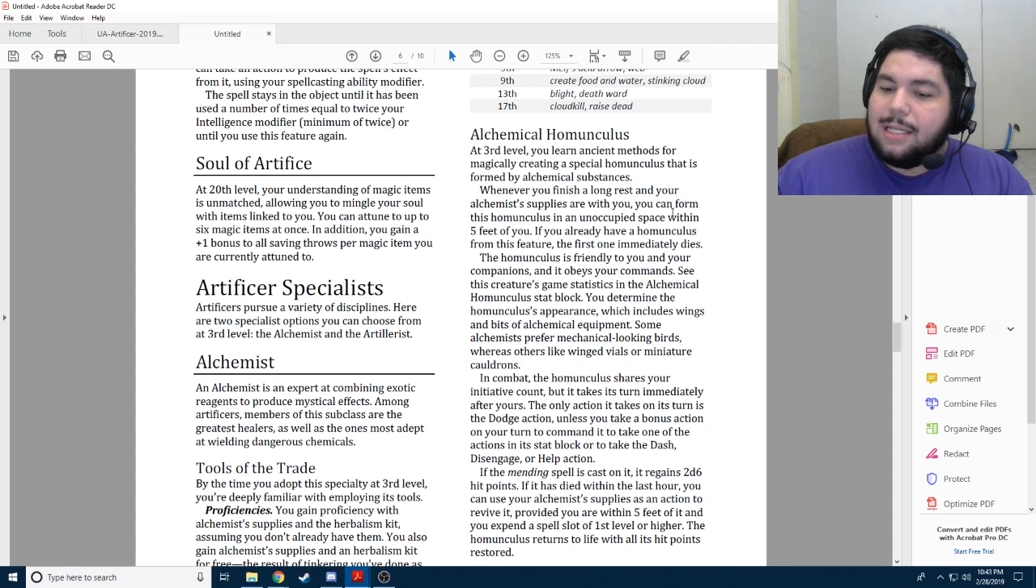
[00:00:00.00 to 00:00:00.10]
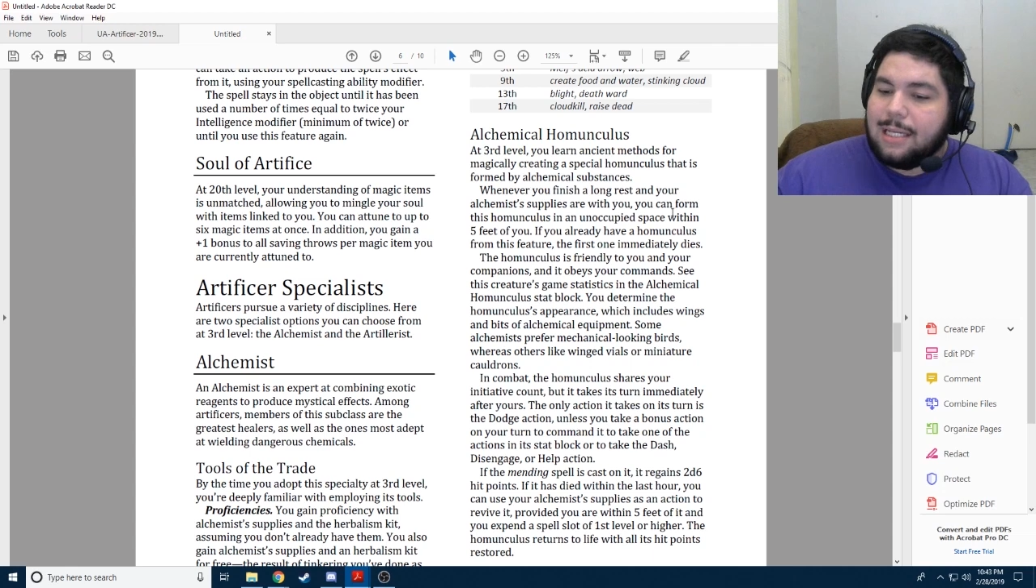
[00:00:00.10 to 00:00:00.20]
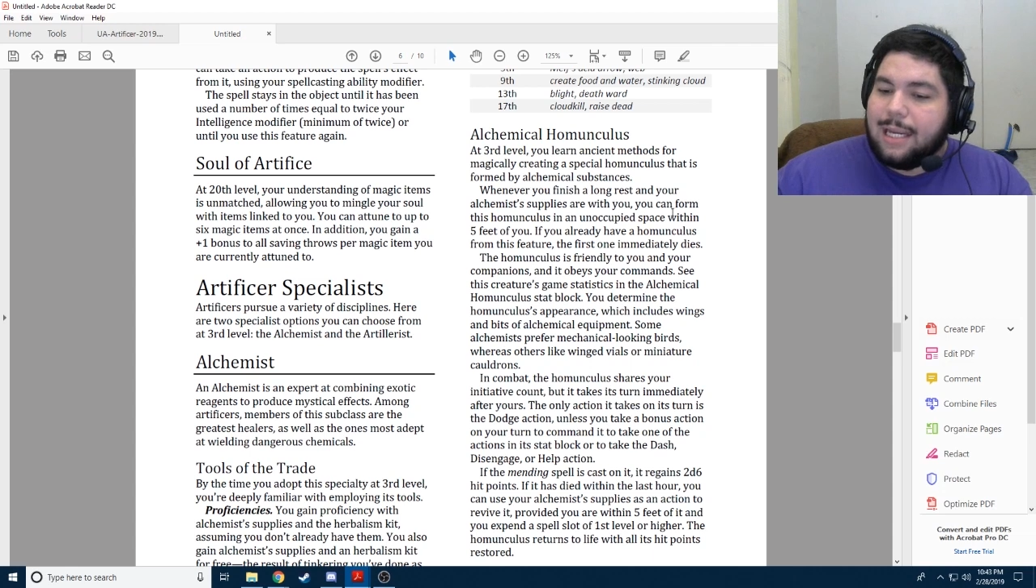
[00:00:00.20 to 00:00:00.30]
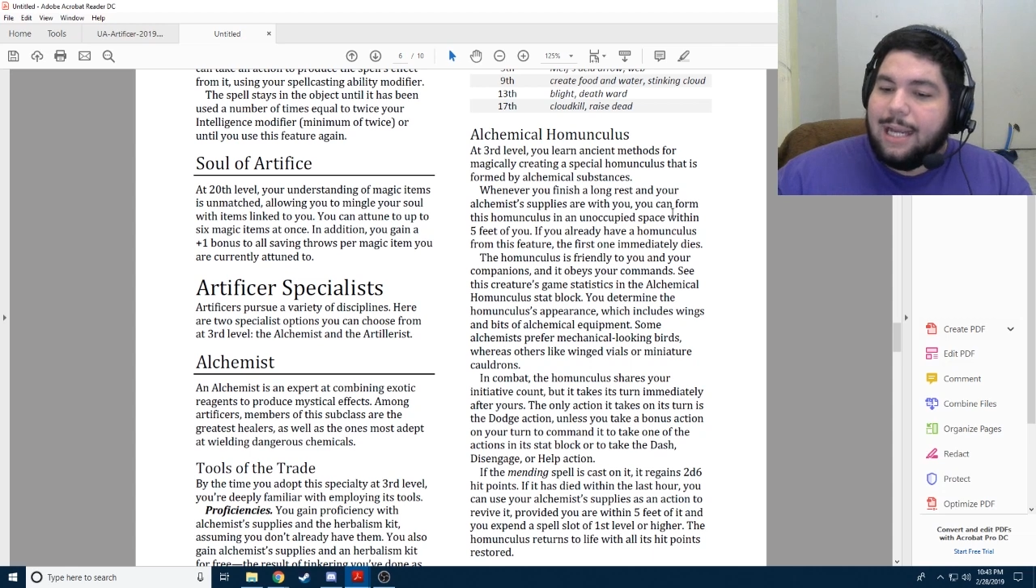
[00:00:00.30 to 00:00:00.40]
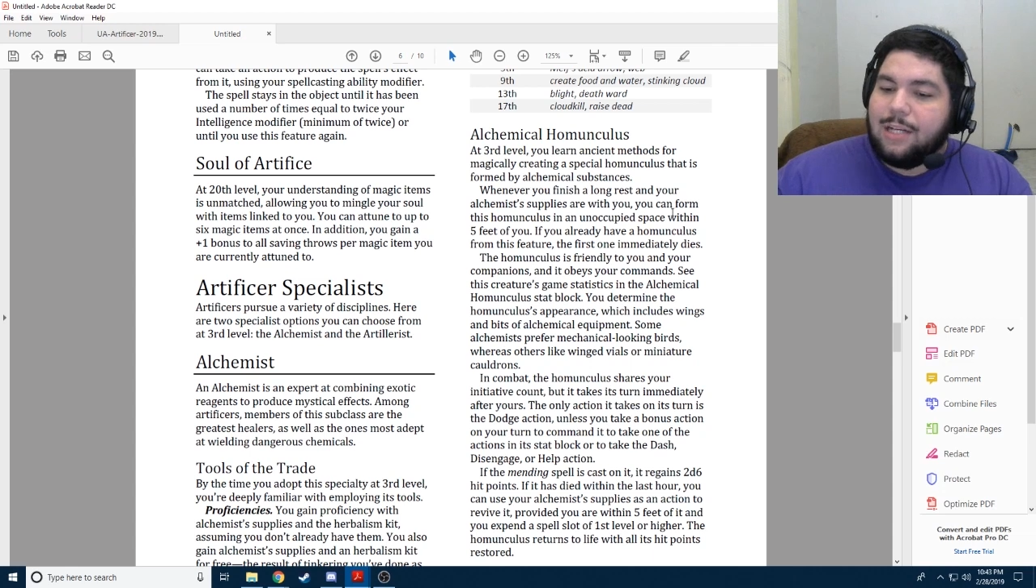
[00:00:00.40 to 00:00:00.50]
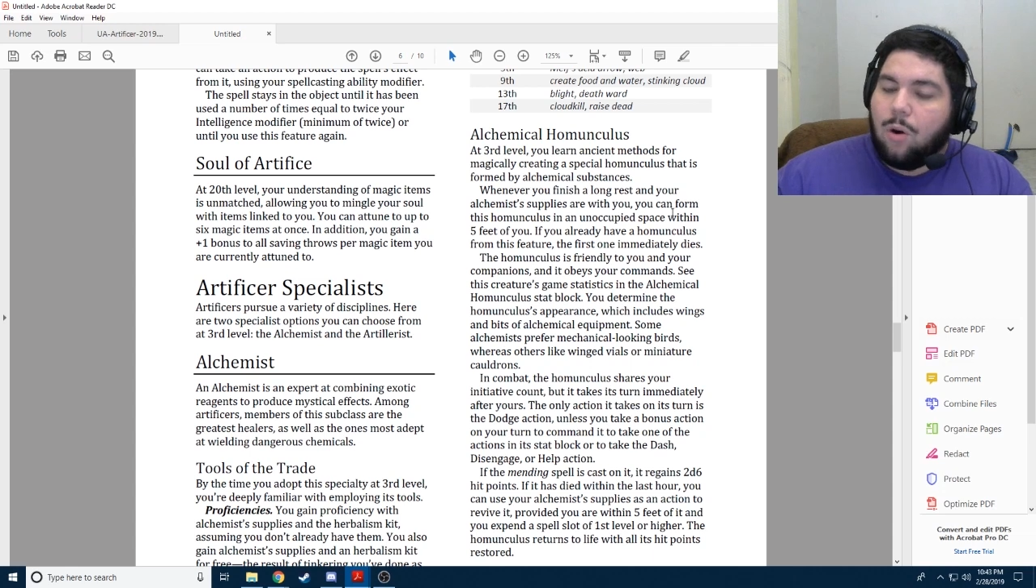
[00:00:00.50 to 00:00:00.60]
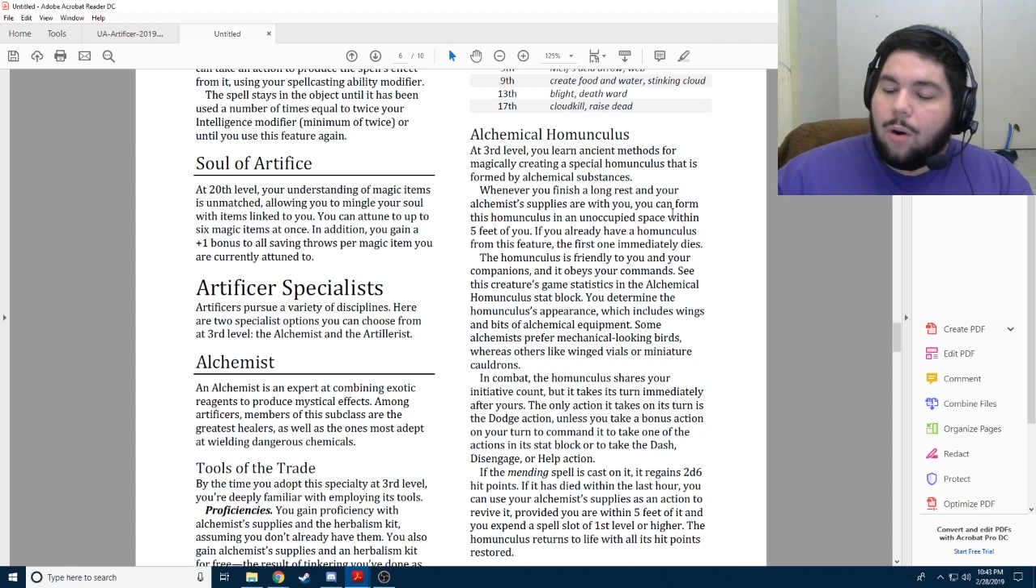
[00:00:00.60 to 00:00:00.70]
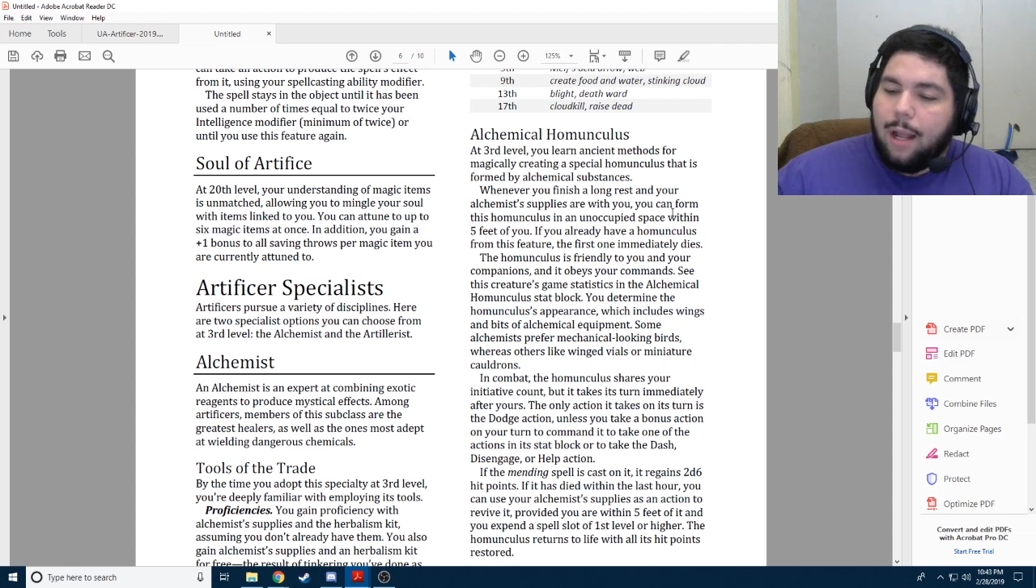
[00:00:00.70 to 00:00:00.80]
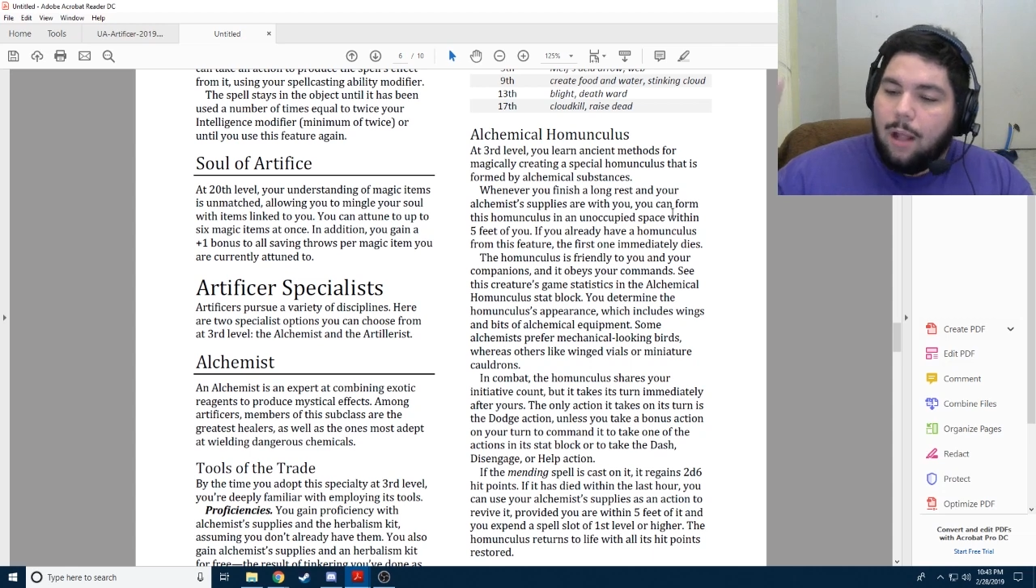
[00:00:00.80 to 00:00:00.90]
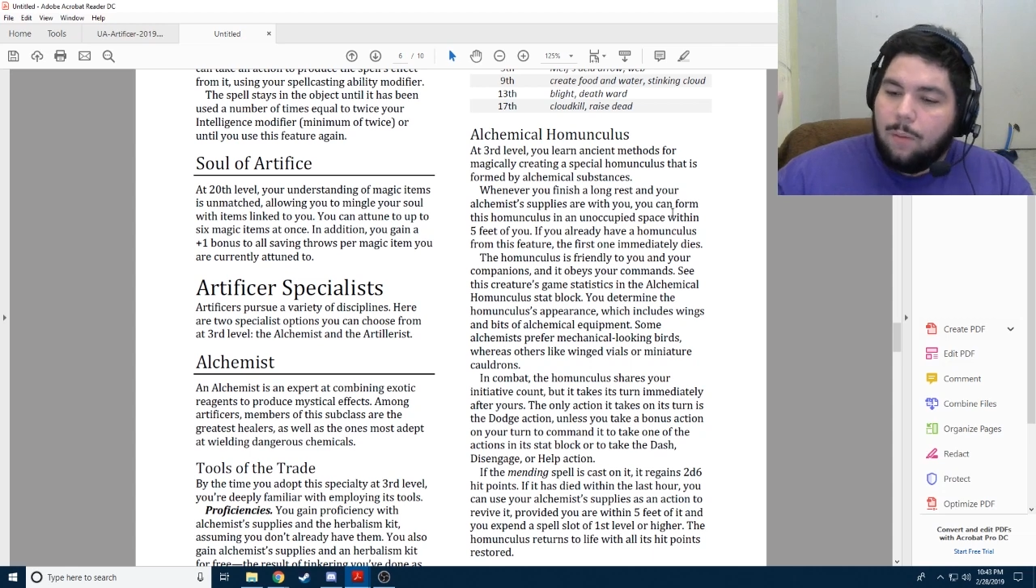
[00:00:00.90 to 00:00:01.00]
disengage,
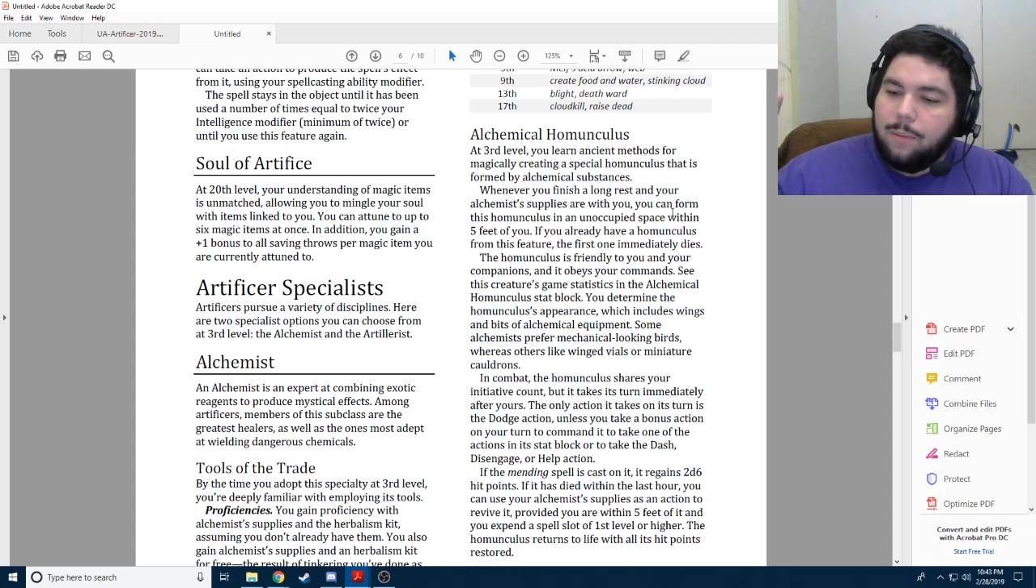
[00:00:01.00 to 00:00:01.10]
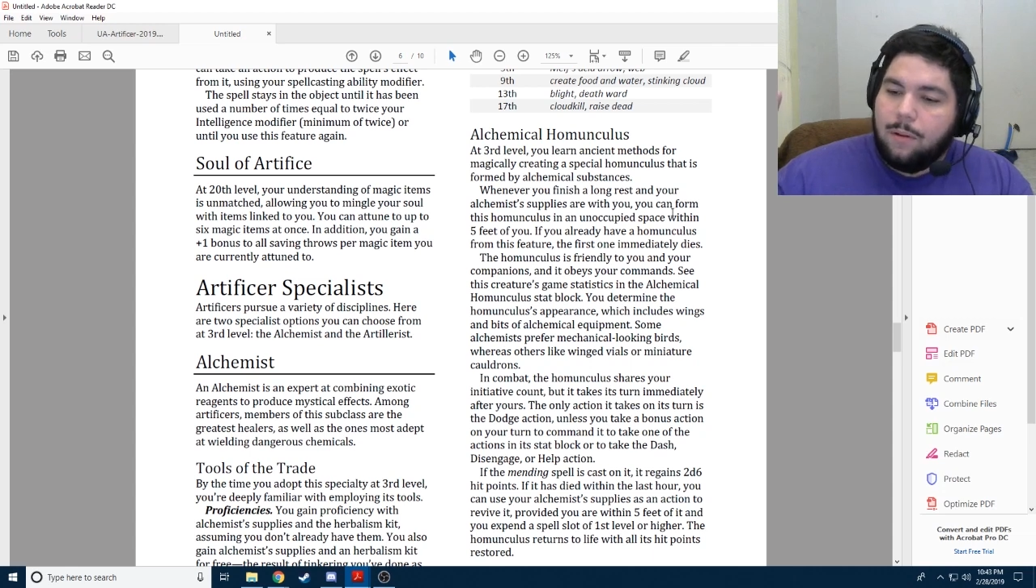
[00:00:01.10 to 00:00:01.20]
or help.